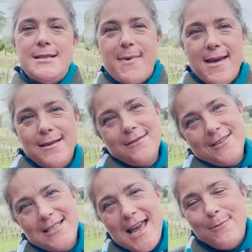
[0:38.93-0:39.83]
bank of
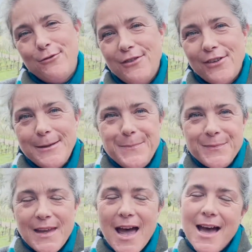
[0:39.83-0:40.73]
the Tamar River,
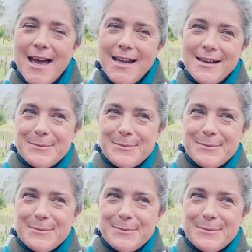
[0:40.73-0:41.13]
and